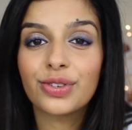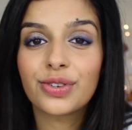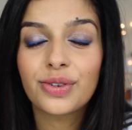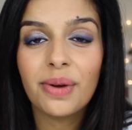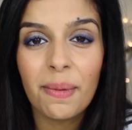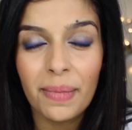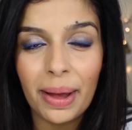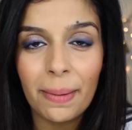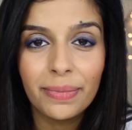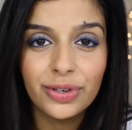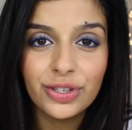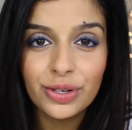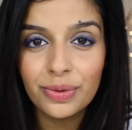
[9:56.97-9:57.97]
to my
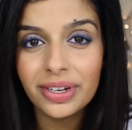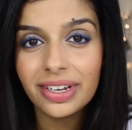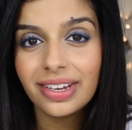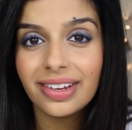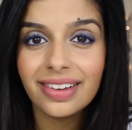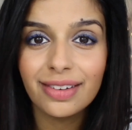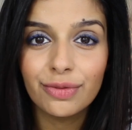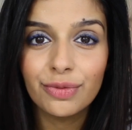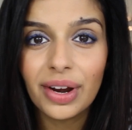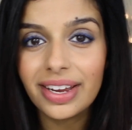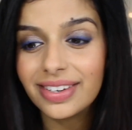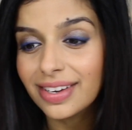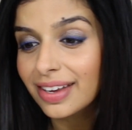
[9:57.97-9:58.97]
dewy,
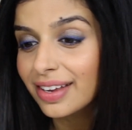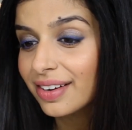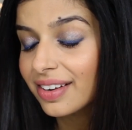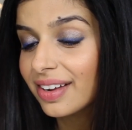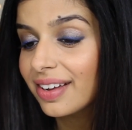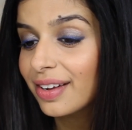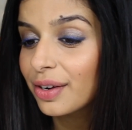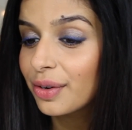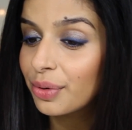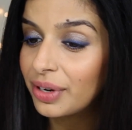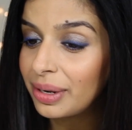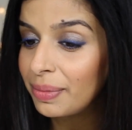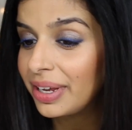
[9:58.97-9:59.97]
radiant,
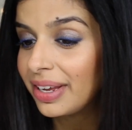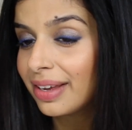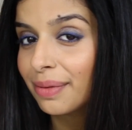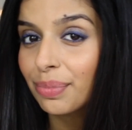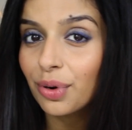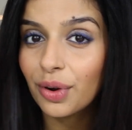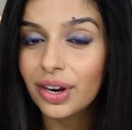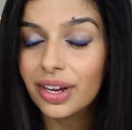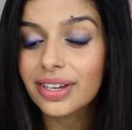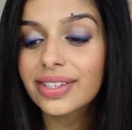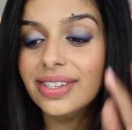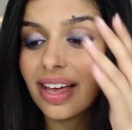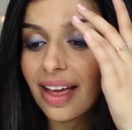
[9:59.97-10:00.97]
creamy
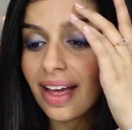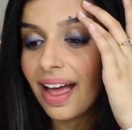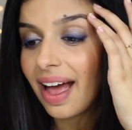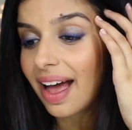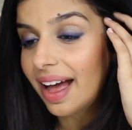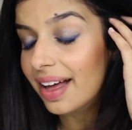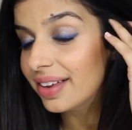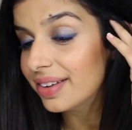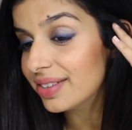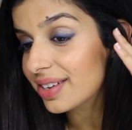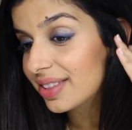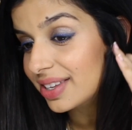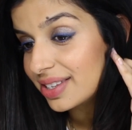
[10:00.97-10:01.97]
products,
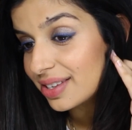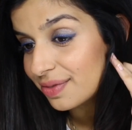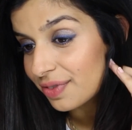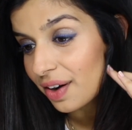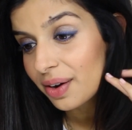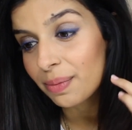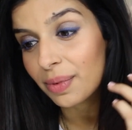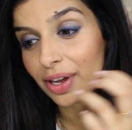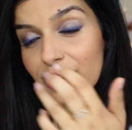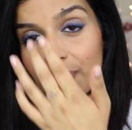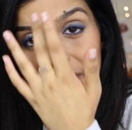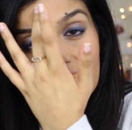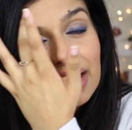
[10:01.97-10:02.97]
and this is very
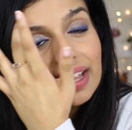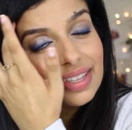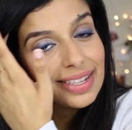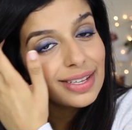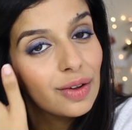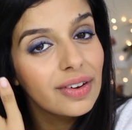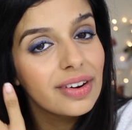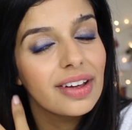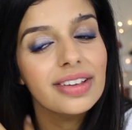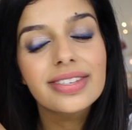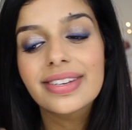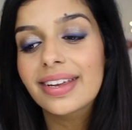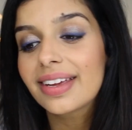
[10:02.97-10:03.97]
much, because long
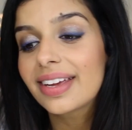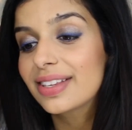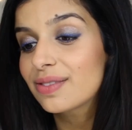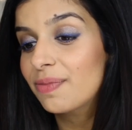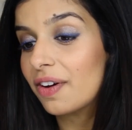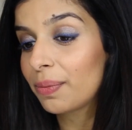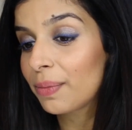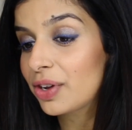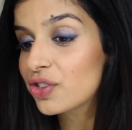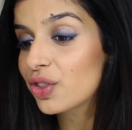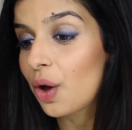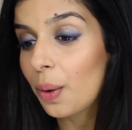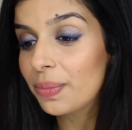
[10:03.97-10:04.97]
lasting, it's very
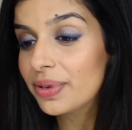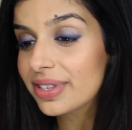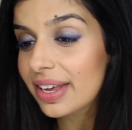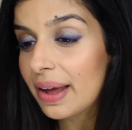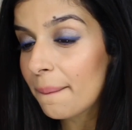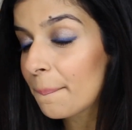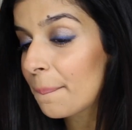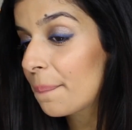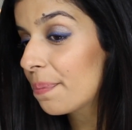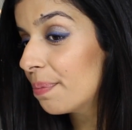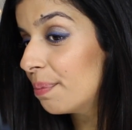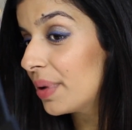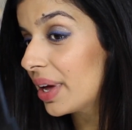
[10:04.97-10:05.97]
much the opposite,
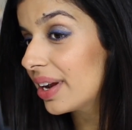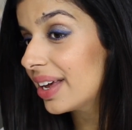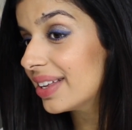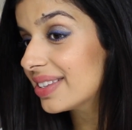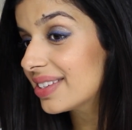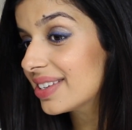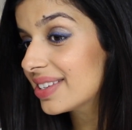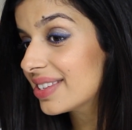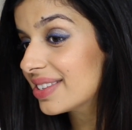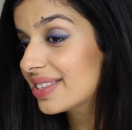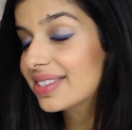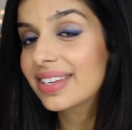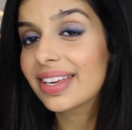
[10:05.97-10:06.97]
but it
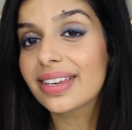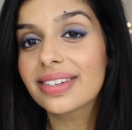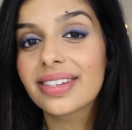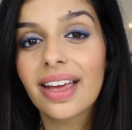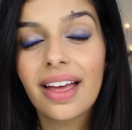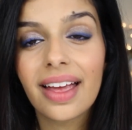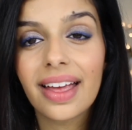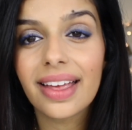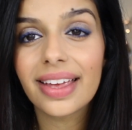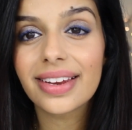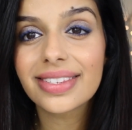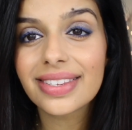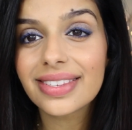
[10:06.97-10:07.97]
isn't
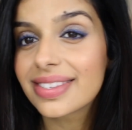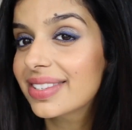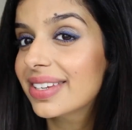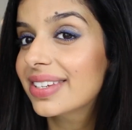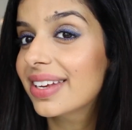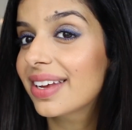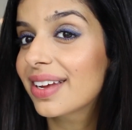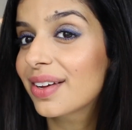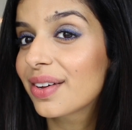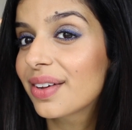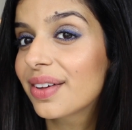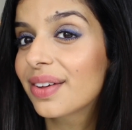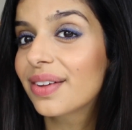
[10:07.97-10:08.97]

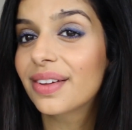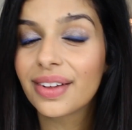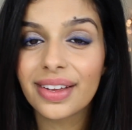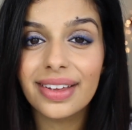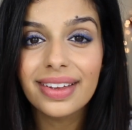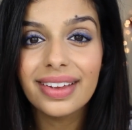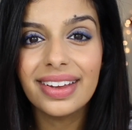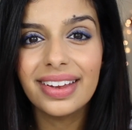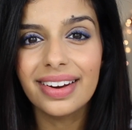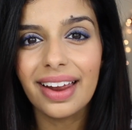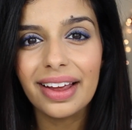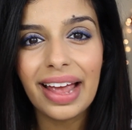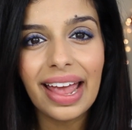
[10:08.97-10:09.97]
sitting
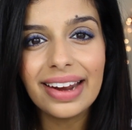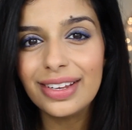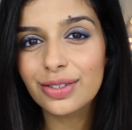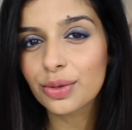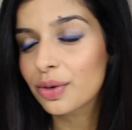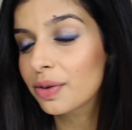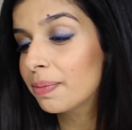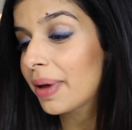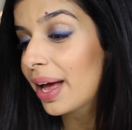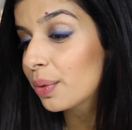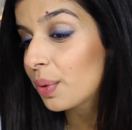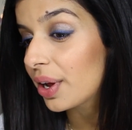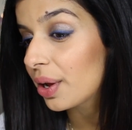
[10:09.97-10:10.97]
in like any sort of
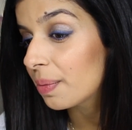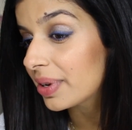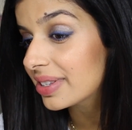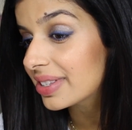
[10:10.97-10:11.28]
bad way on my